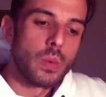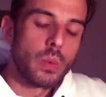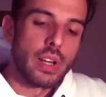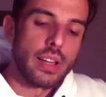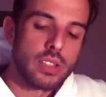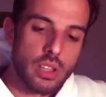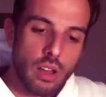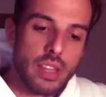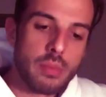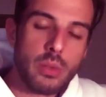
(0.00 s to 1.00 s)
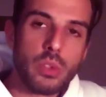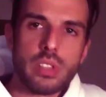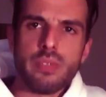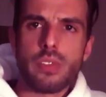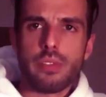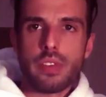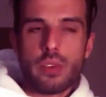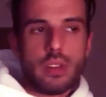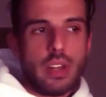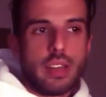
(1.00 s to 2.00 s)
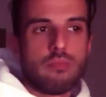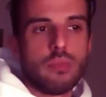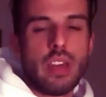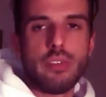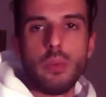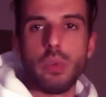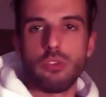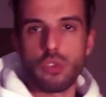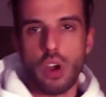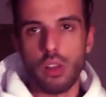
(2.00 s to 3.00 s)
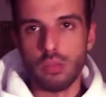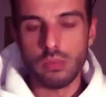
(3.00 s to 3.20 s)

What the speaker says: when I saw him, he was in very heavy withdrawal.